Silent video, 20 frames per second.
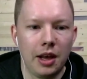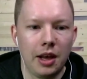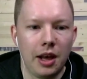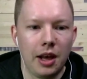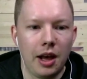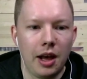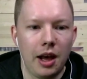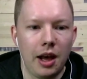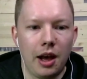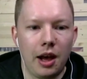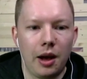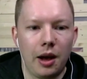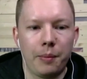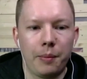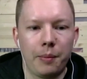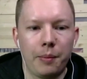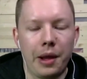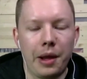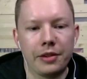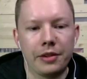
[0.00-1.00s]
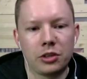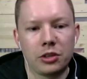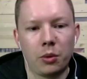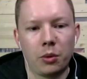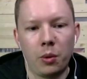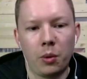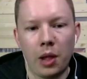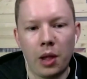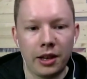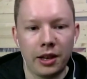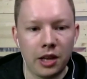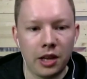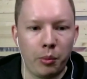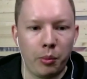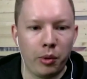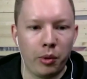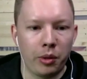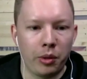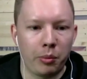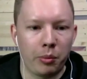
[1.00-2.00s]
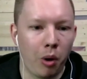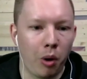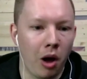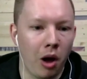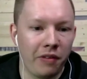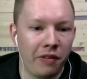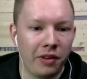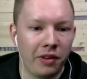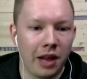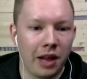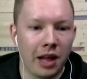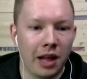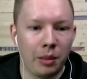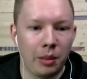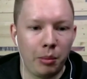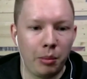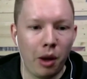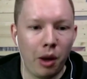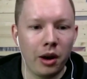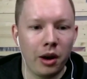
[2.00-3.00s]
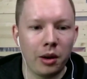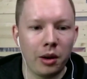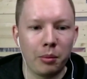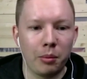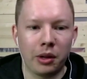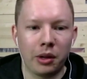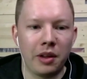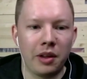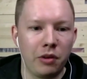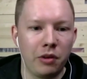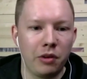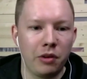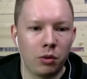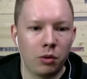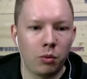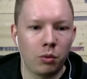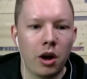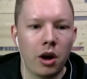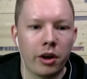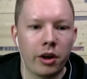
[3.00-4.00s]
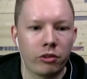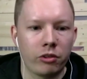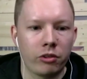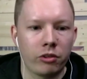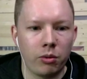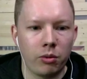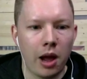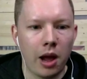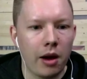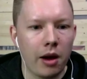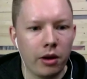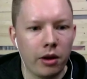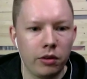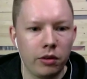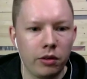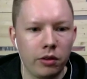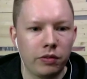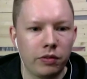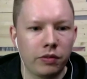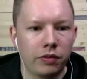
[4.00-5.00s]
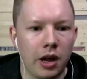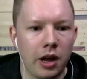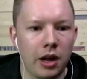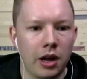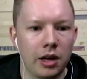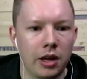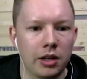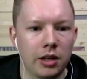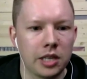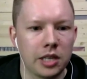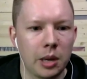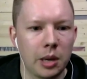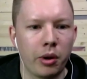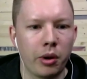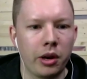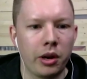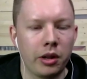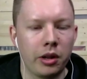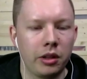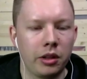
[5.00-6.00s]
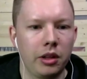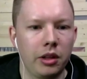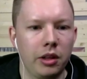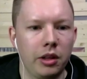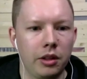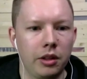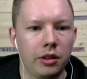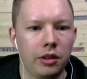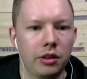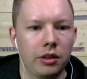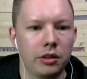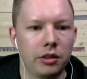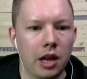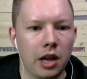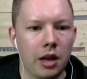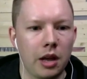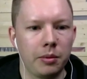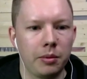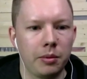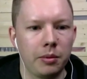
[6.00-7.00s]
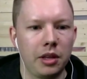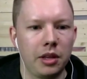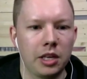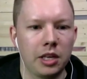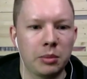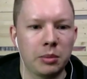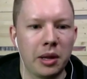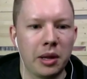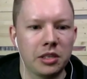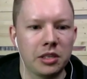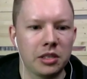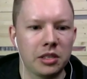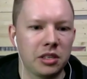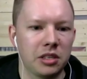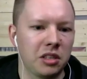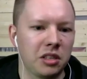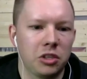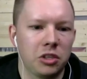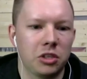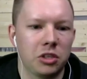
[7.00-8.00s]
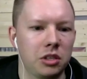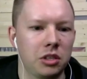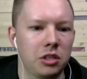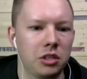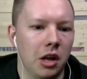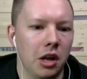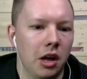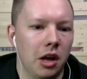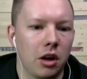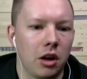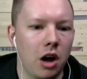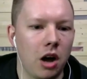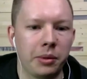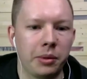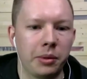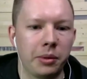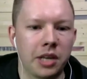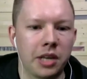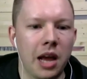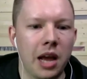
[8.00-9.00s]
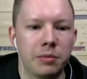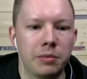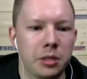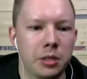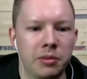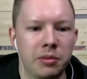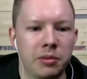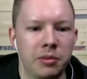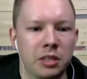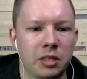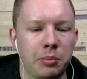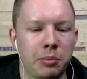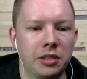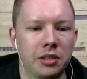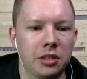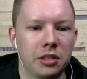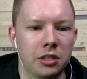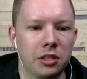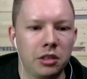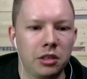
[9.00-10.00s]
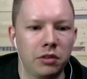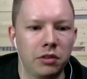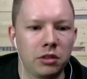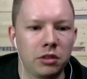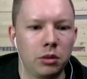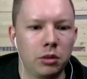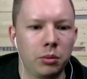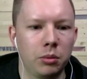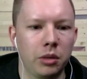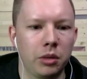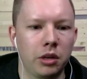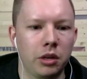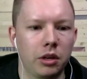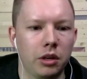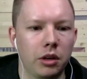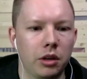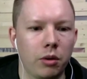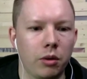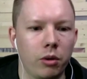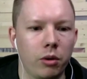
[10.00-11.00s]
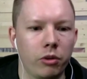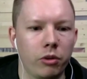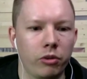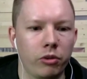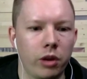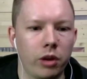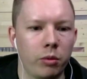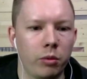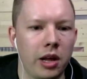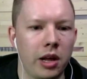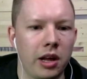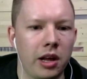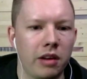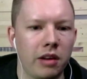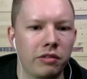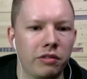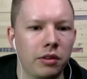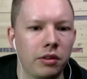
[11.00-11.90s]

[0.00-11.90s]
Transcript: Um, and so we'll end up with profit at the bottom. But if you could walk us through how you've uh, separated the the type, the expenses, and the, just the common types of expenses you've assumed that a, a course creator will have.